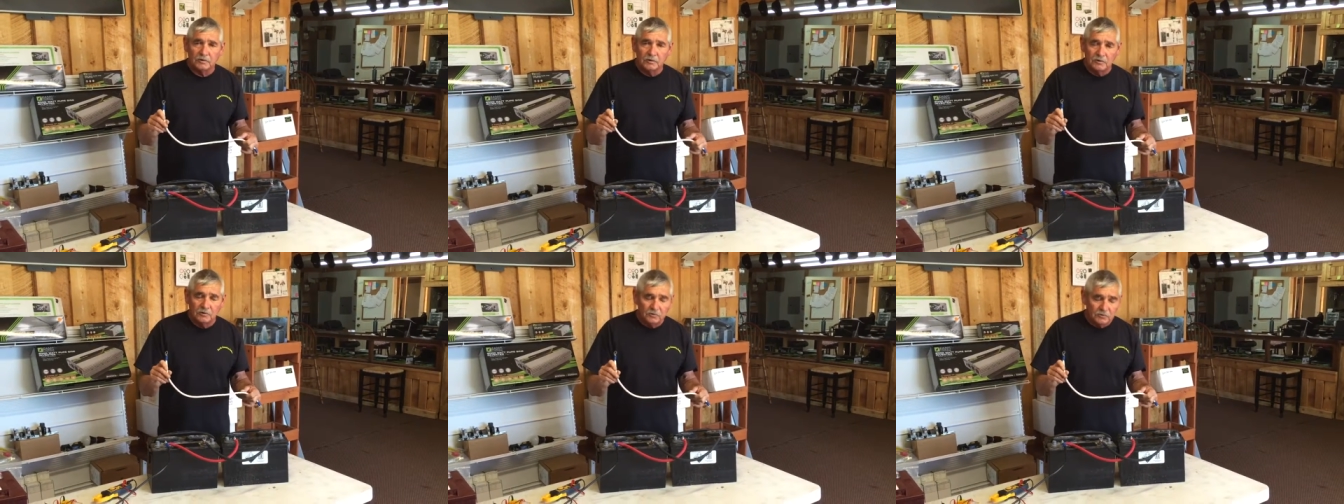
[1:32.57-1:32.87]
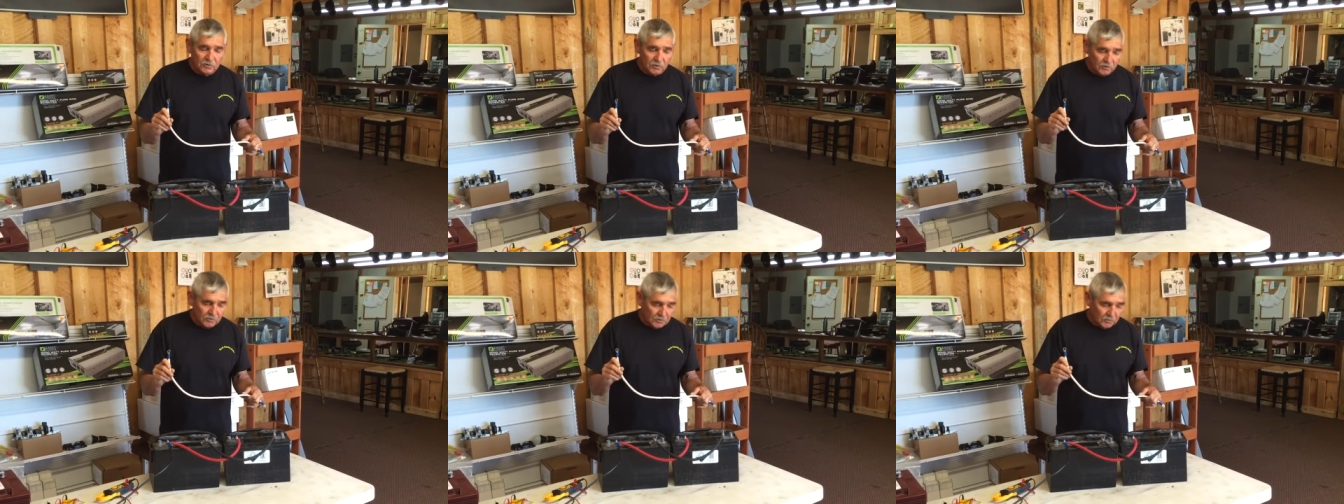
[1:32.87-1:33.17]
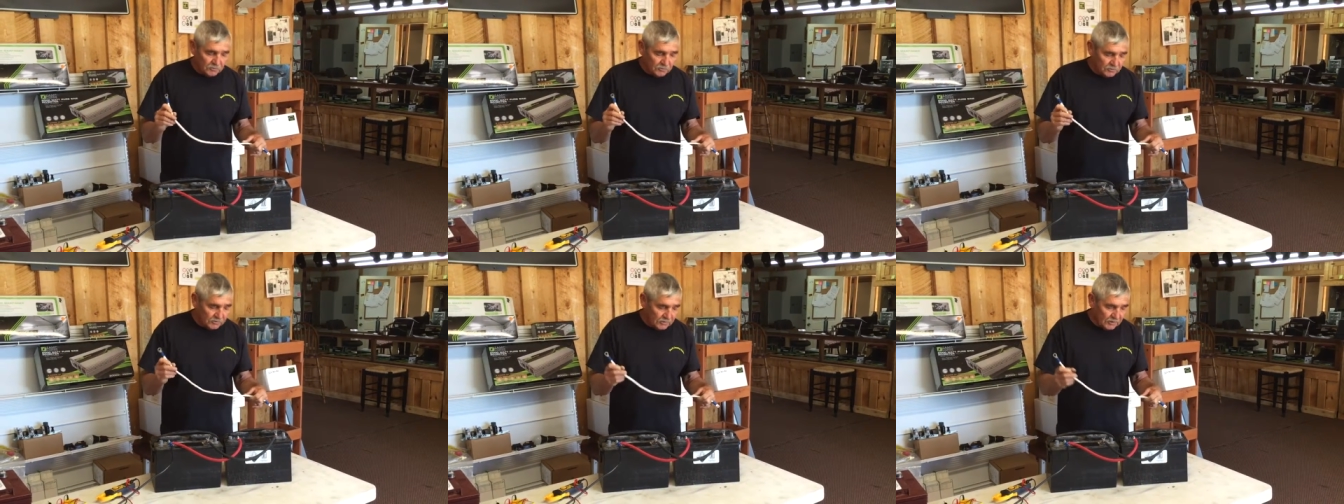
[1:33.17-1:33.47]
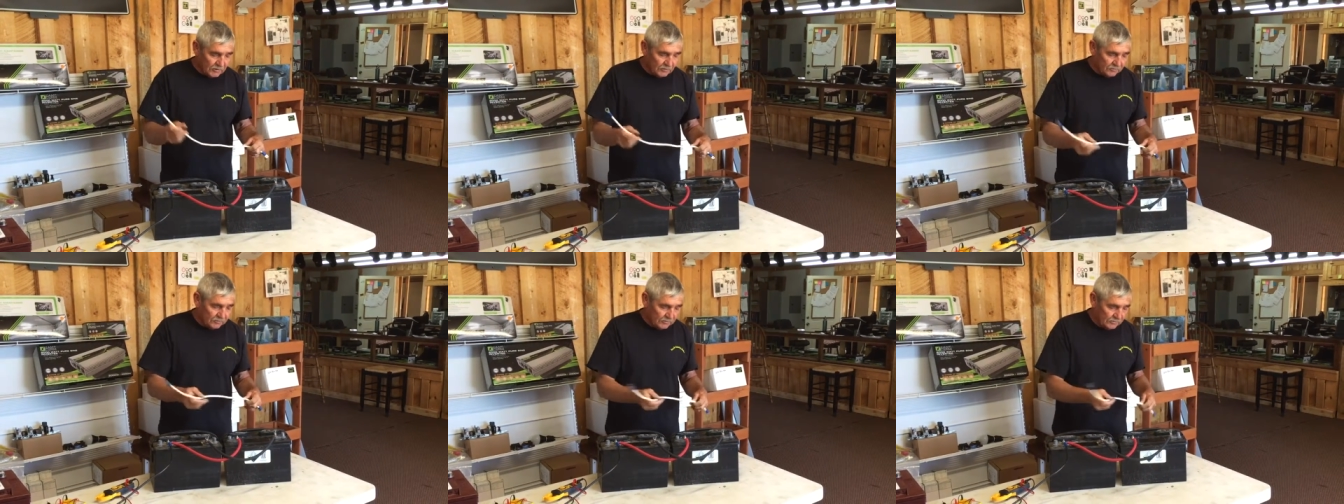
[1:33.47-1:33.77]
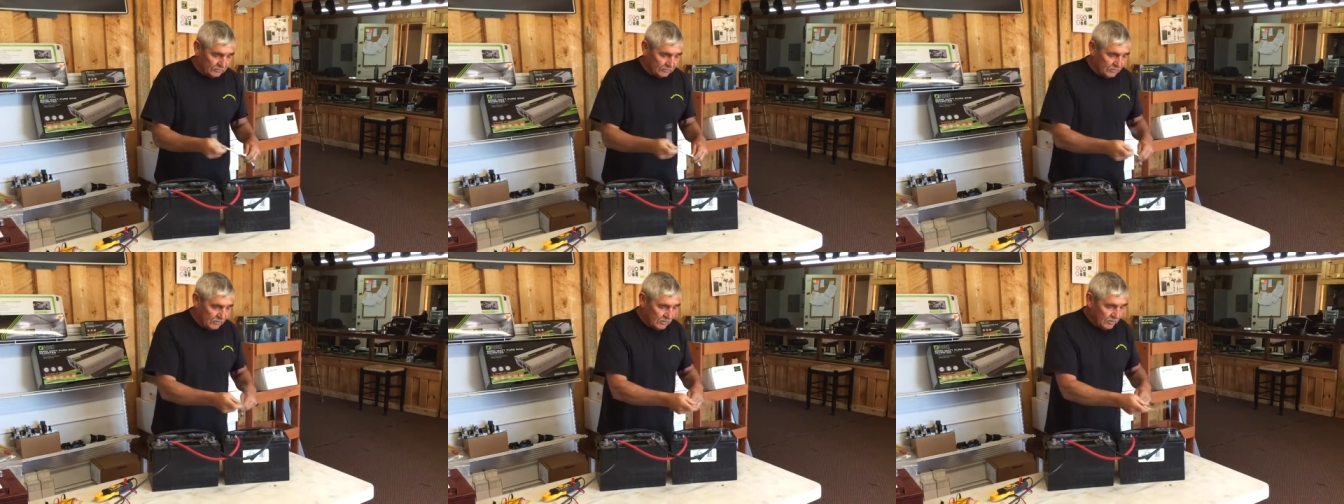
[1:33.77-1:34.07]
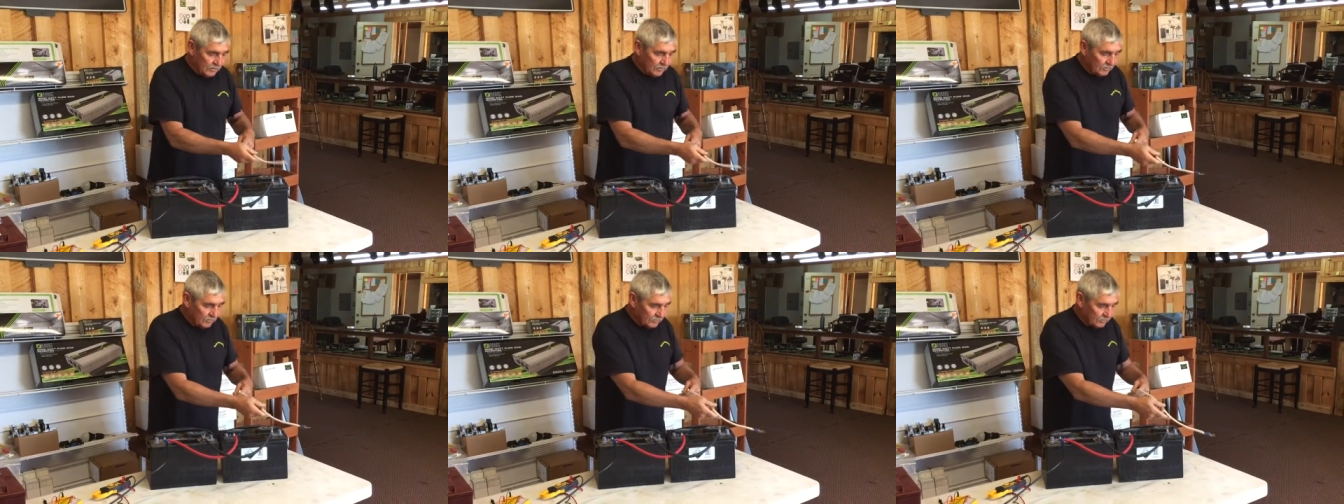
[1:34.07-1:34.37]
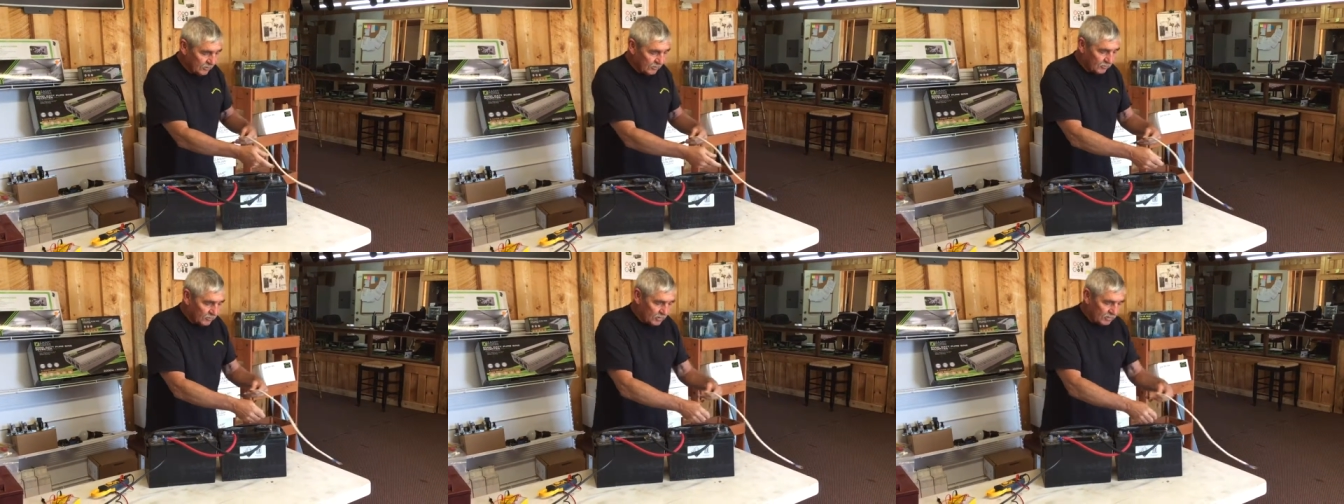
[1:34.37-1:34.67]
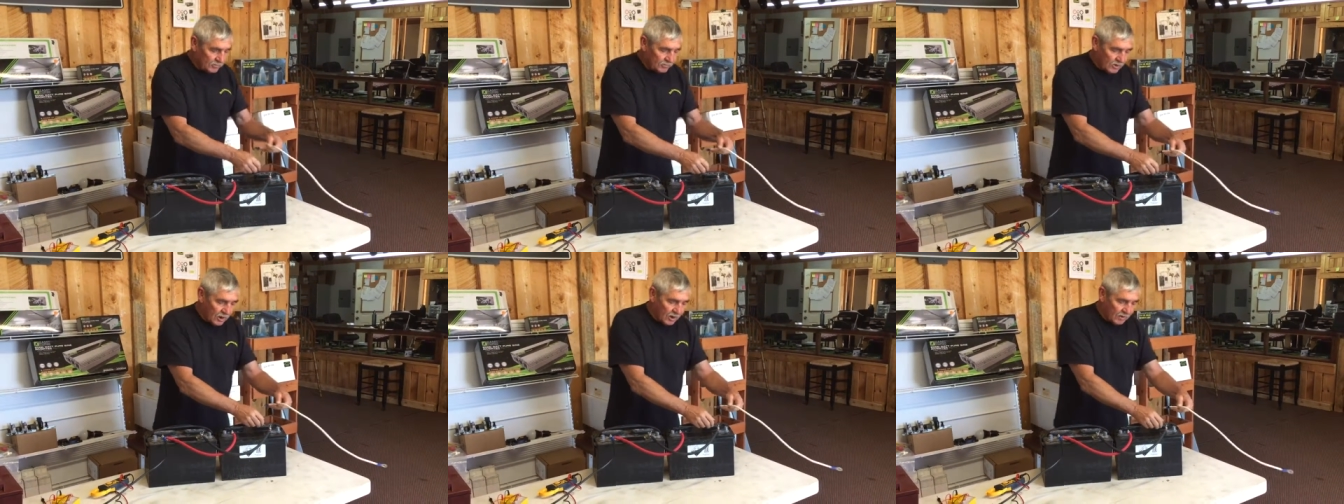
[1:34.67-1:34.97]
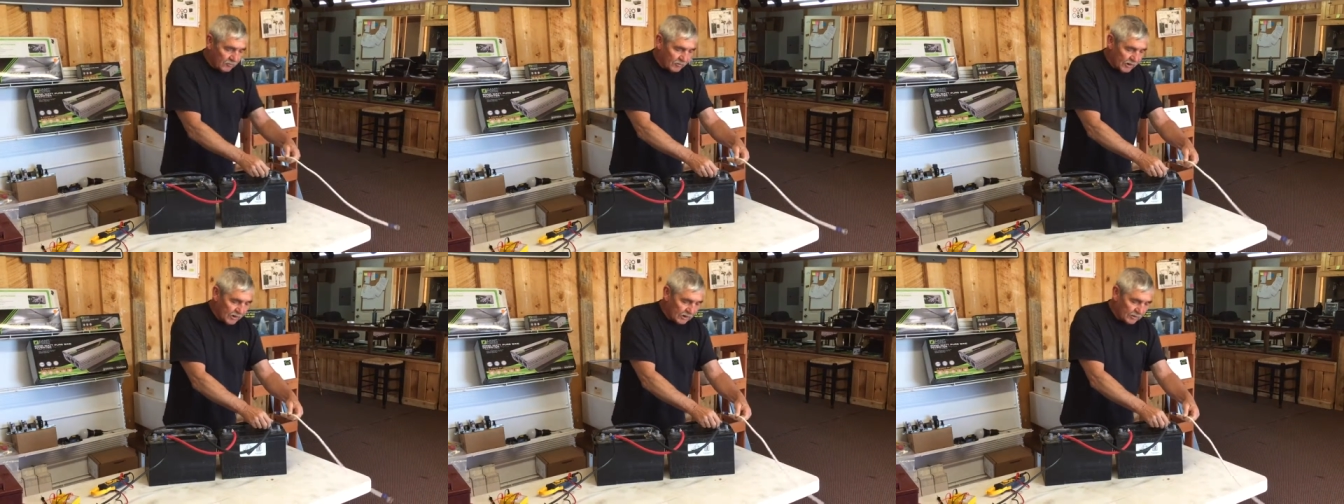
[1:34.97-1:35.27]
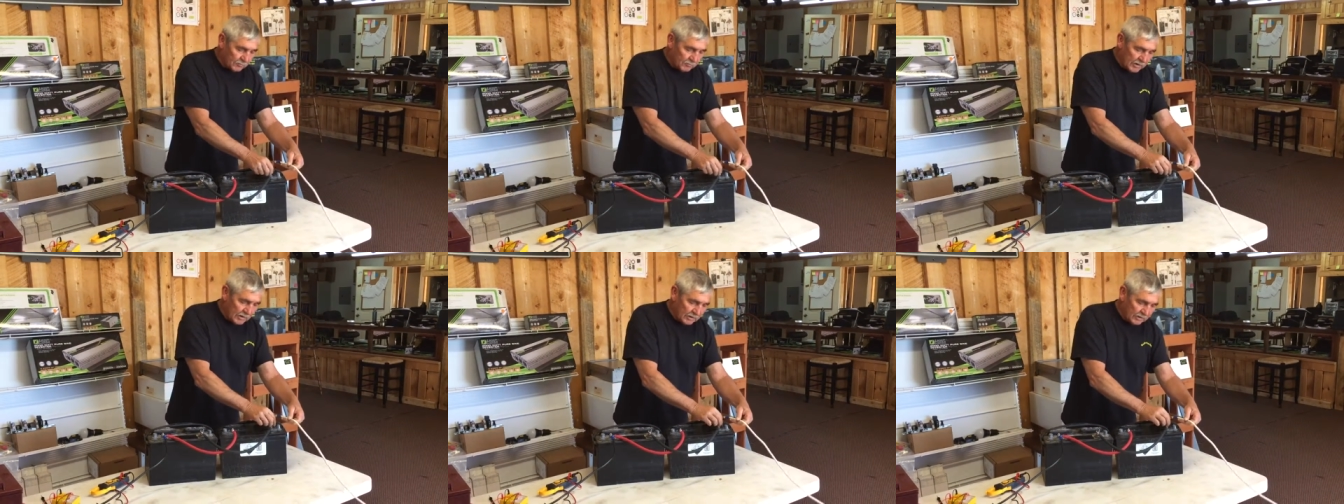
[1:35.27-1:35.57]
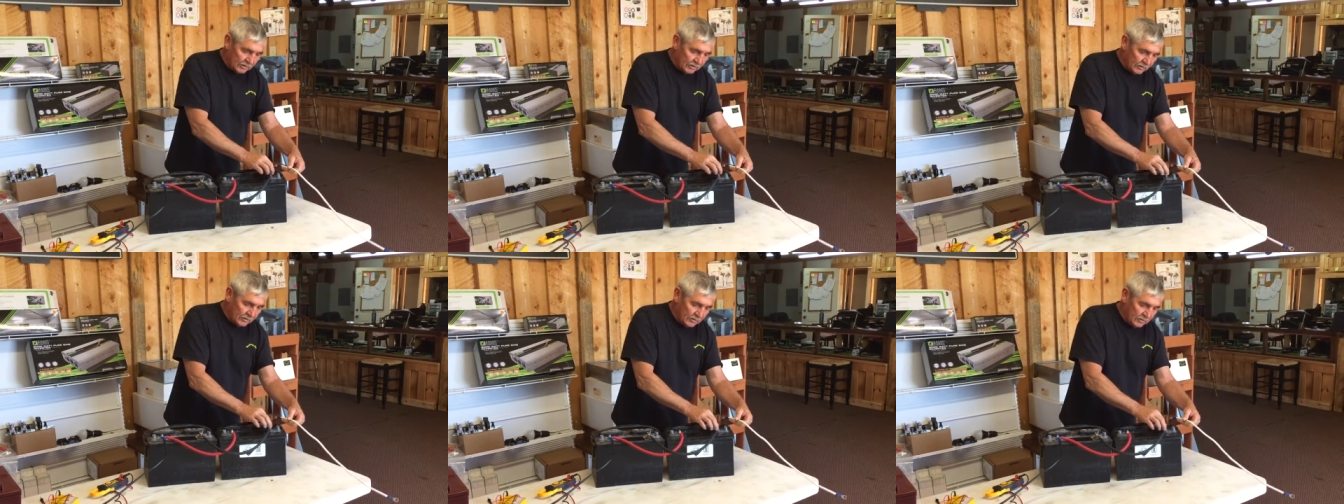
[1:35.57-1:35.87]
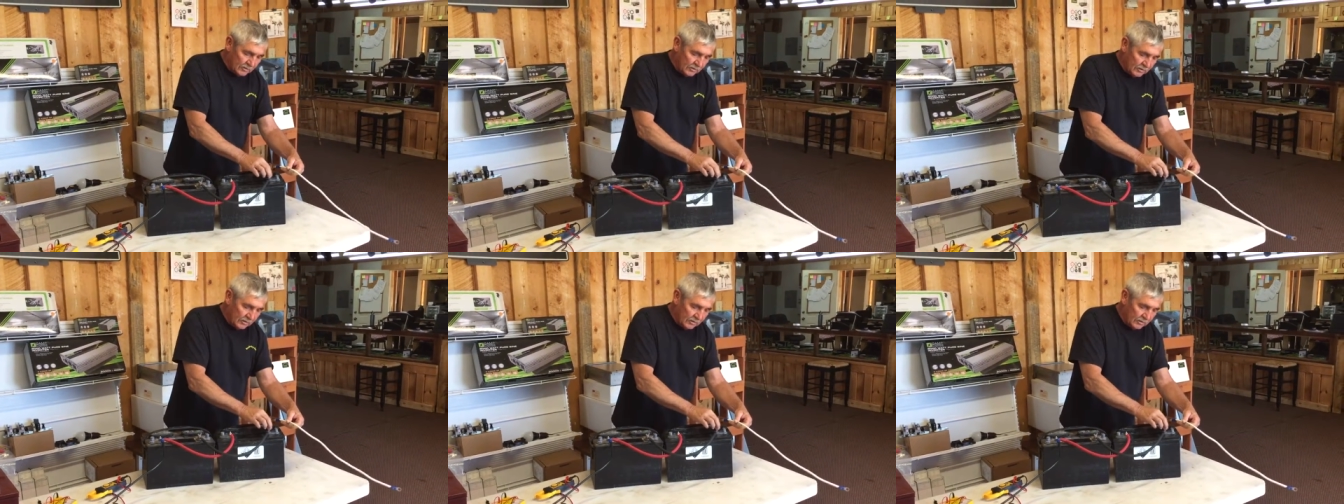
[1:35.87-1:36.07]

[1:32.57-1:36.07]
to do so yourself. So it is not recommended